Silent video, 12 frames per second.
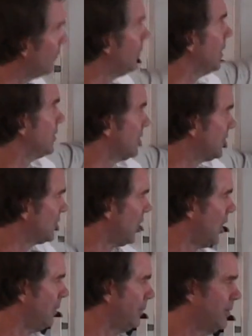the mark to
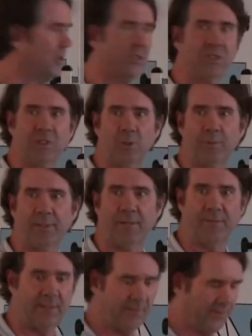starboard, she'll be
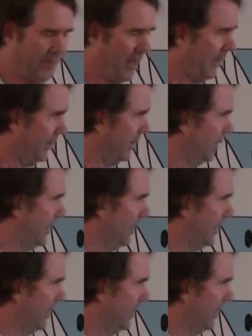on the inside.